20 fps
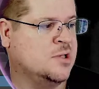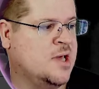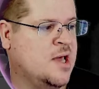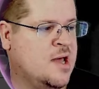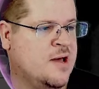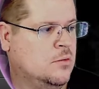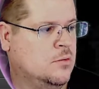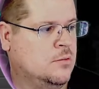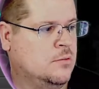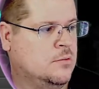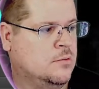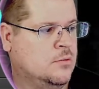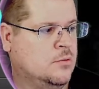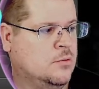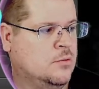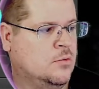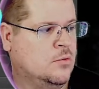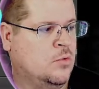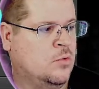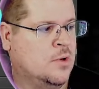have
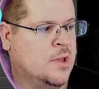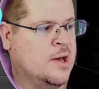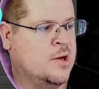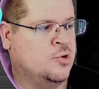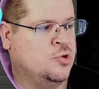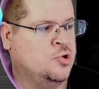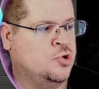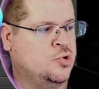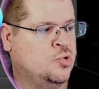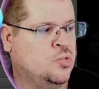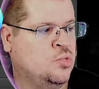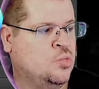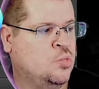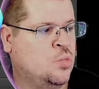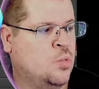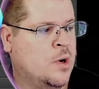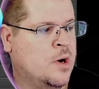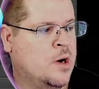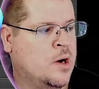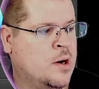all our
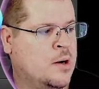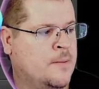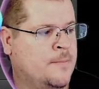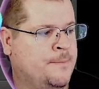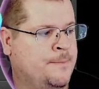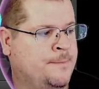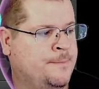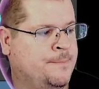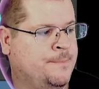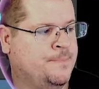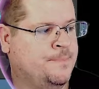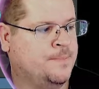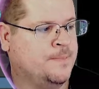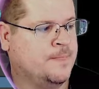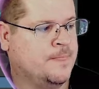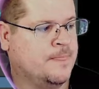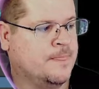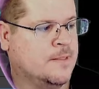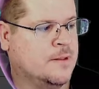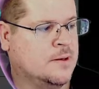new
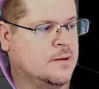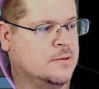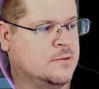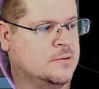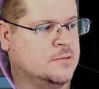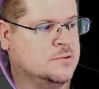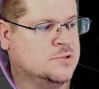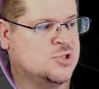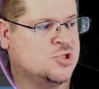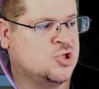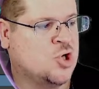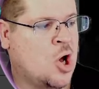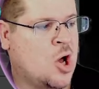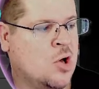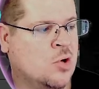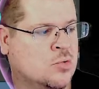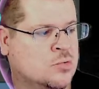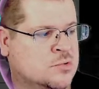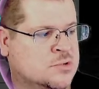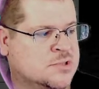
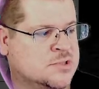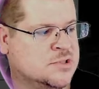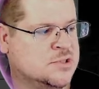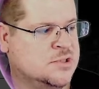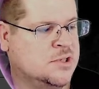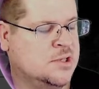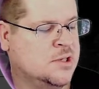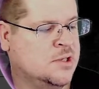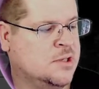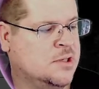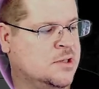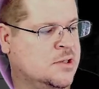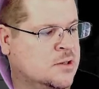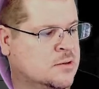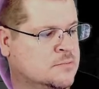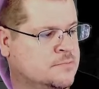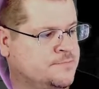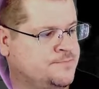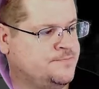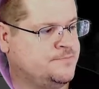styles in here.
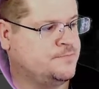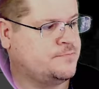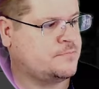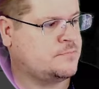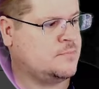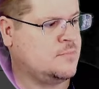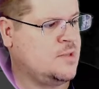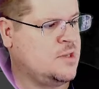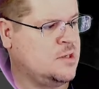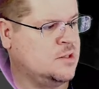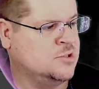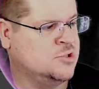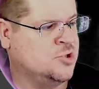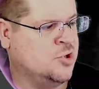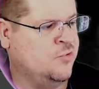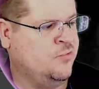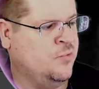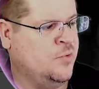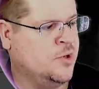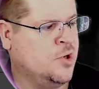So
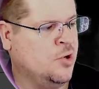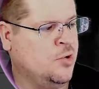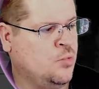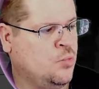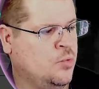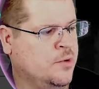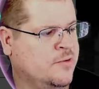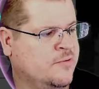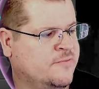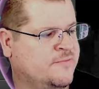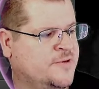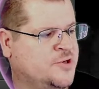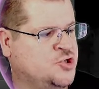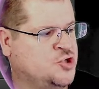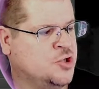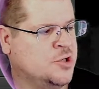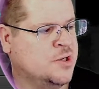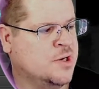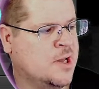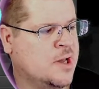if we go to Real
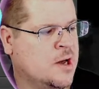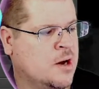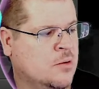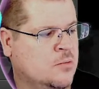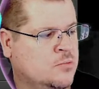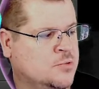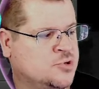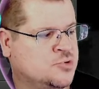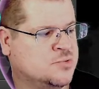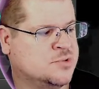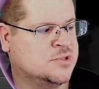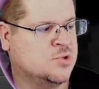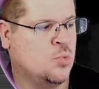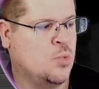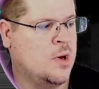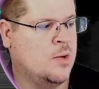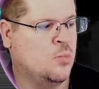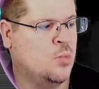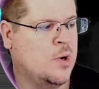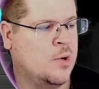Vision now, which was the
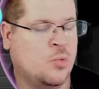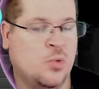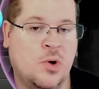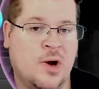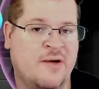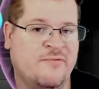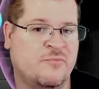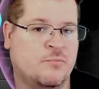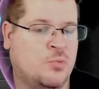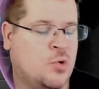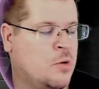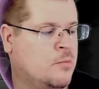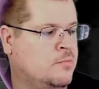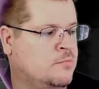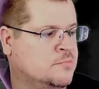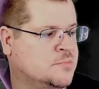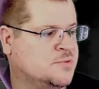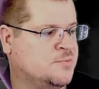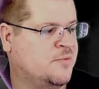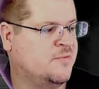one where we were having
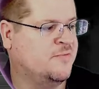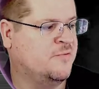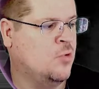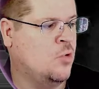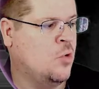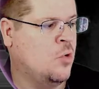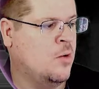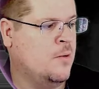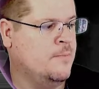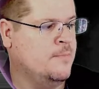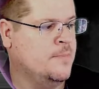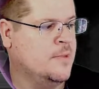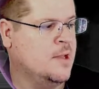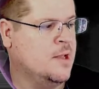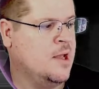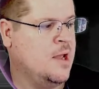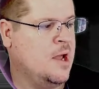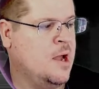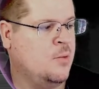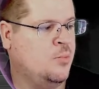problems before,
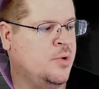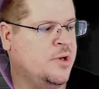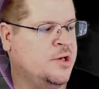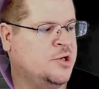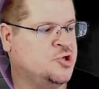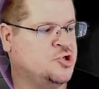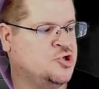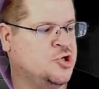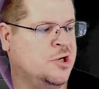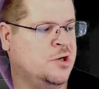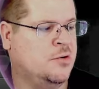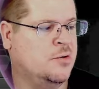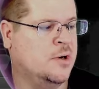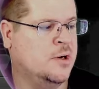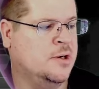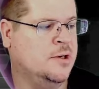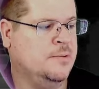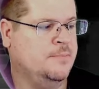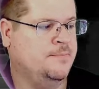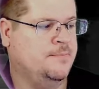and we hit
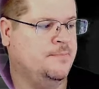generate,